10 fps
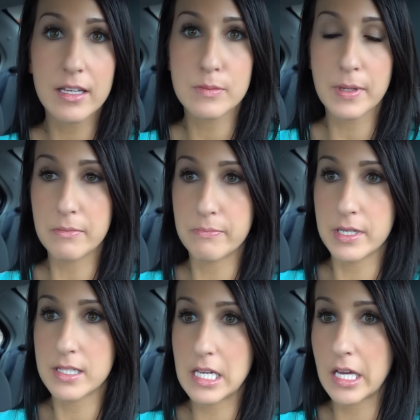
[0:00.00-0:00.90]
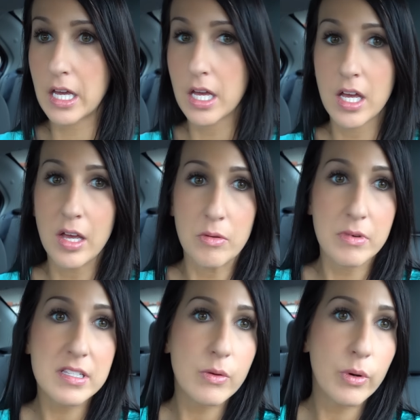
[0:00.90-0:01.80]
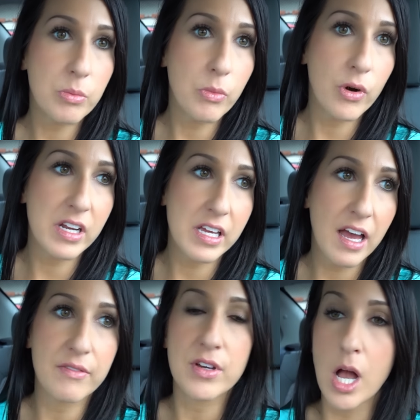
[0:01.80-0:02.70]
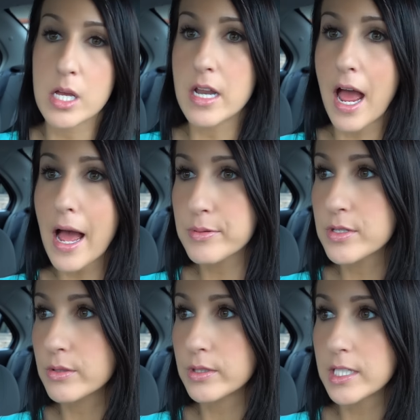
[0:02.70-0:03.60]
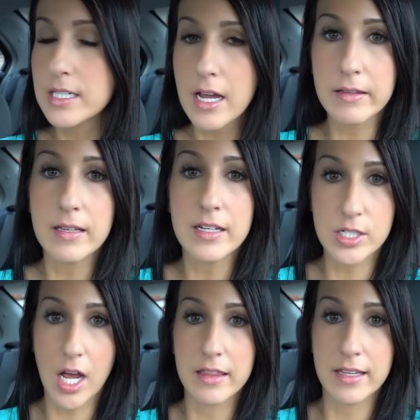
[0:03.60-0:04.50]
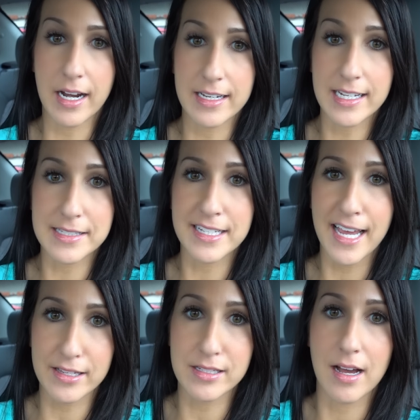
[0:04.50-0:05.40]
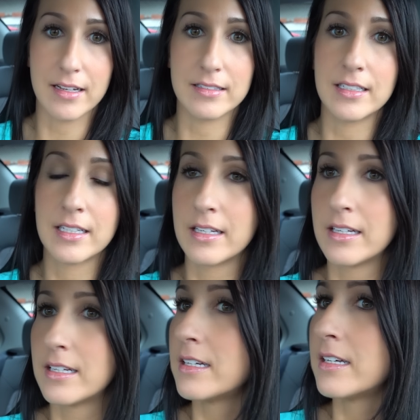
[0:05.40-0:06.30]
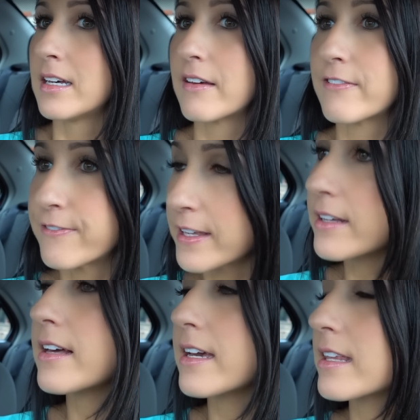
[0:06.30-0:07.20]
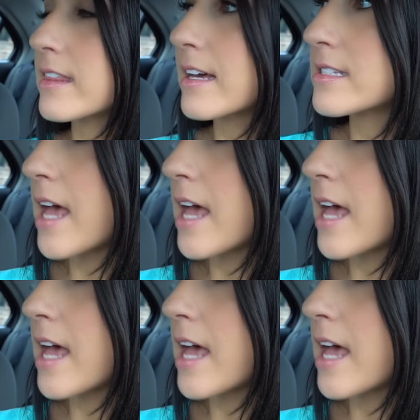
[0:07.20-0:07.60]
It's been a busy work morning. I've gotten absolutely nothing done that I need to get done. Feel like that's